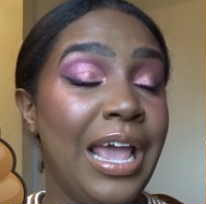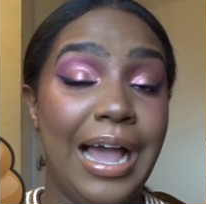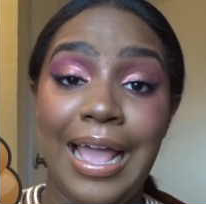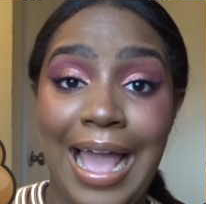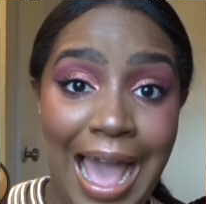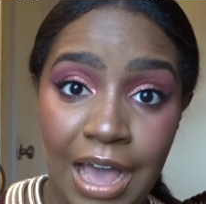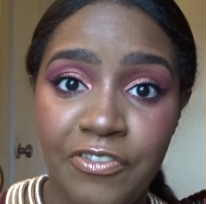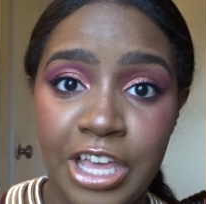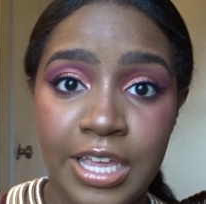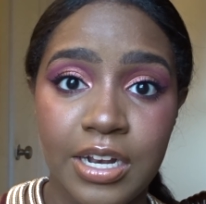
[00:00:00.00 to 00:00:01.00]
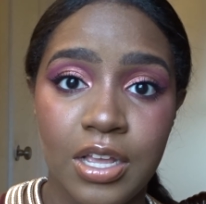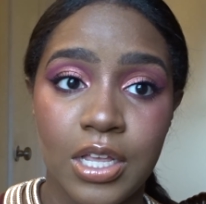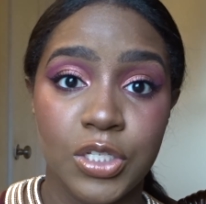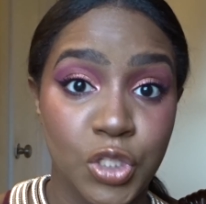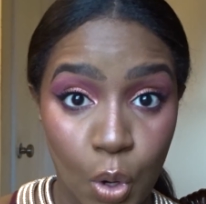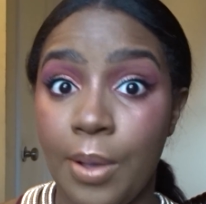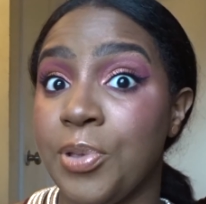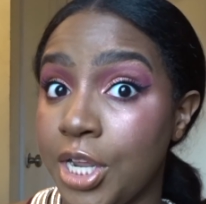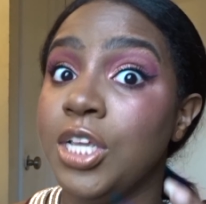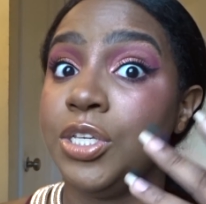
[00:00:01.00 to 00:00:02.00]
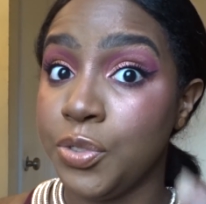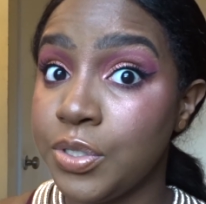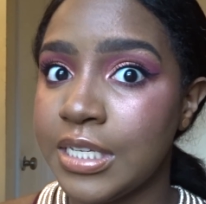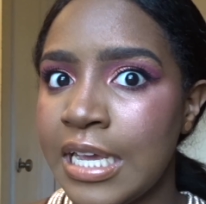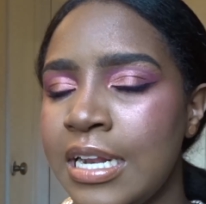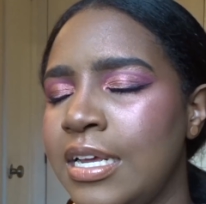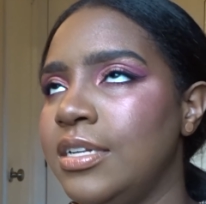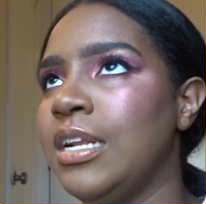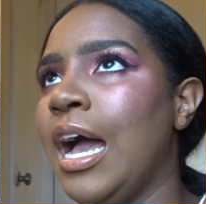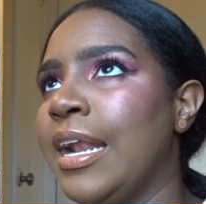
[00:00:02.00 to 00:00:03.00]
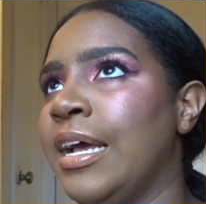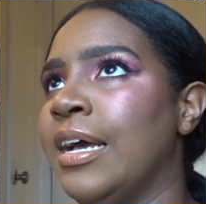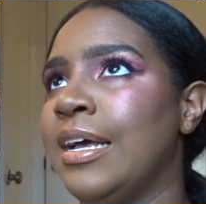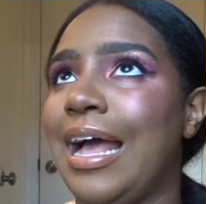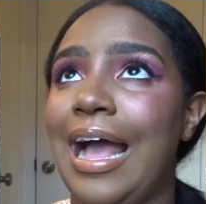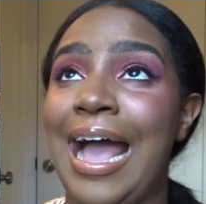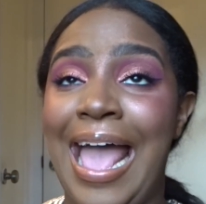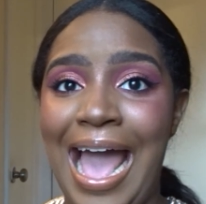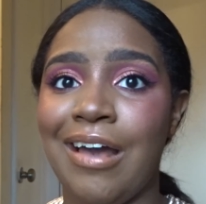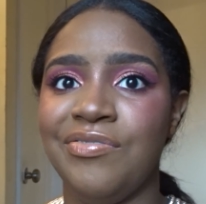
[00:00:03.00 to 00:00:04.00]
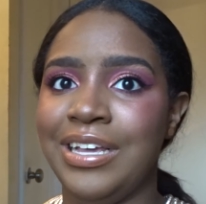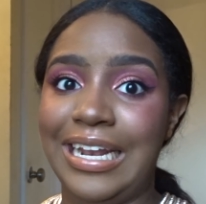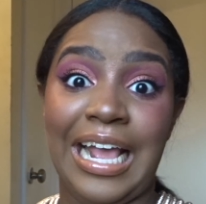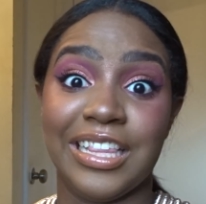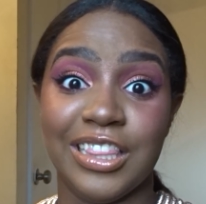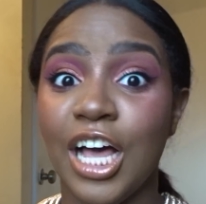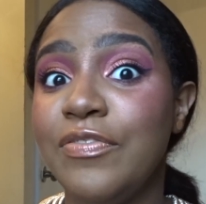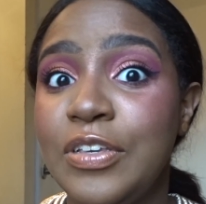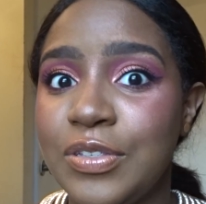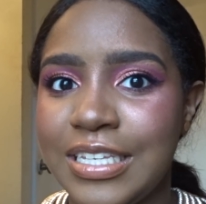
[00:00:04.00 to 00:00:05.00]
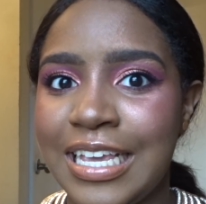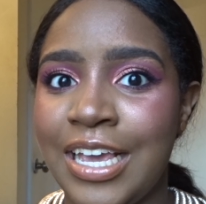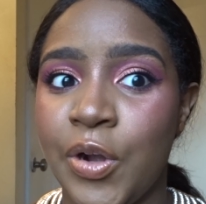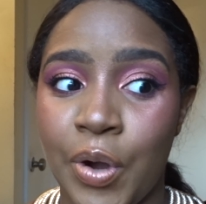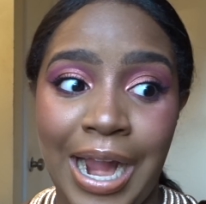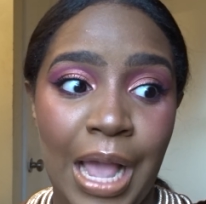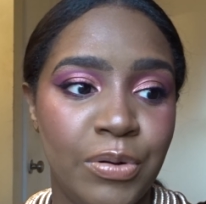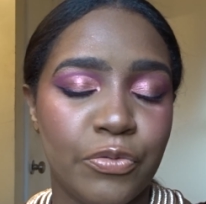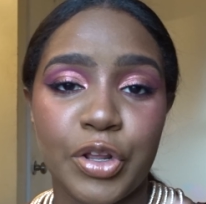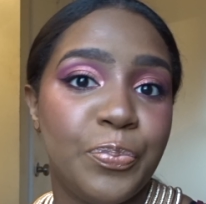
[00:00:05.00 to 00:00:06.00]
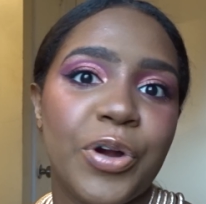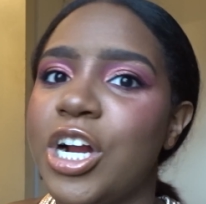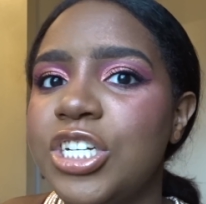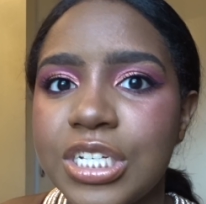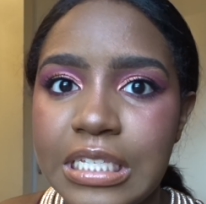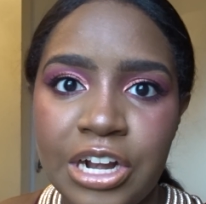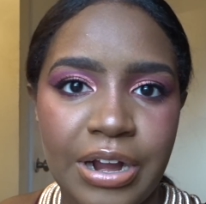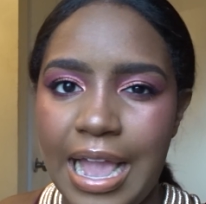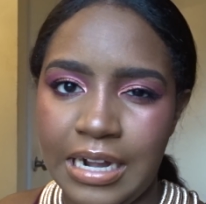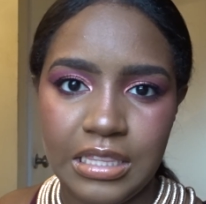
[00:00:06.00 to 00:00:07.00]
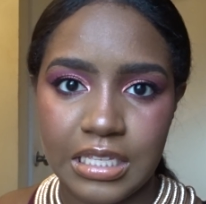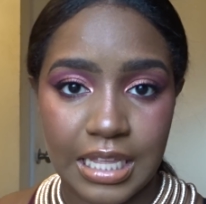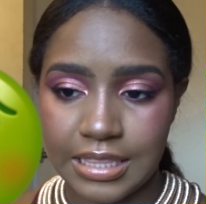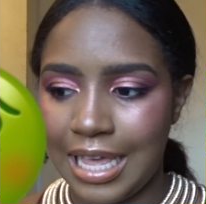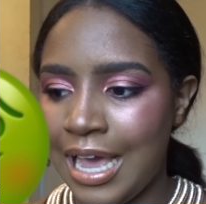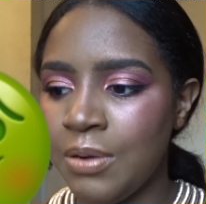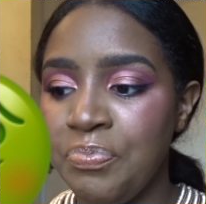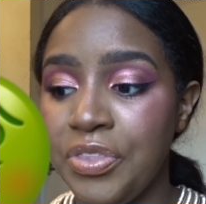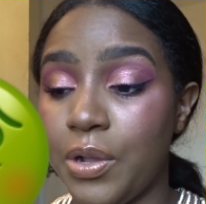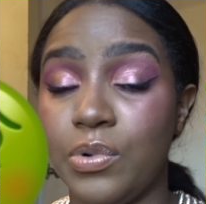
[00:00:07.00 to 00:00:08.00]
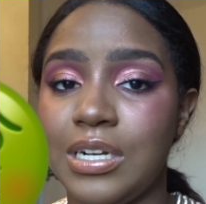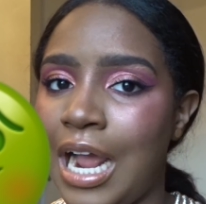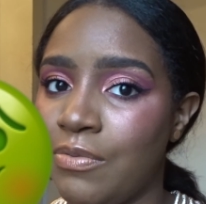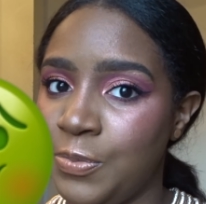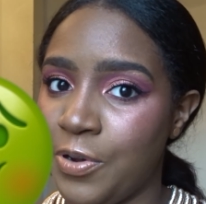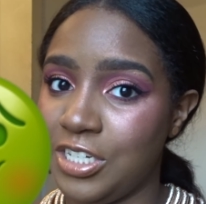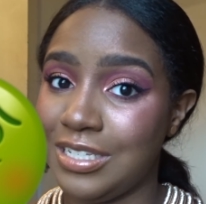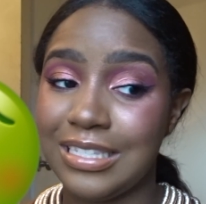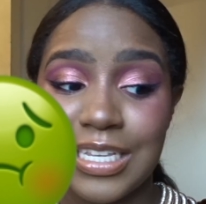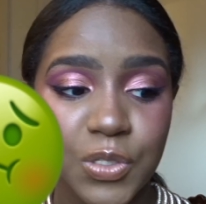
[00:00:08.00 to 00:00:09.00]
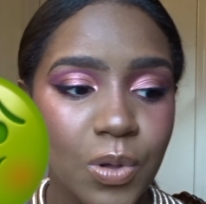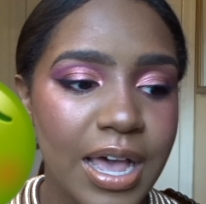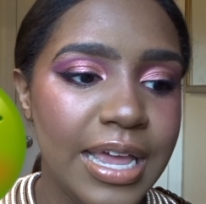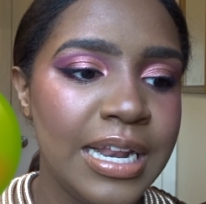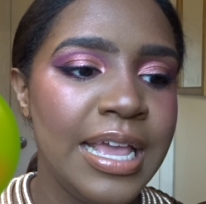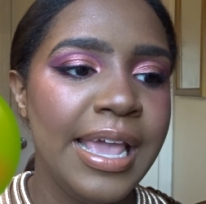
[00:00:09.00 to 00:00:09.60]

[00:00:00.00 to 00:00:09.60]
I have it, so I'm gonna use it, not a I have it and I love using it, or I would repurchase it or anything like that. I would not repurchase this one.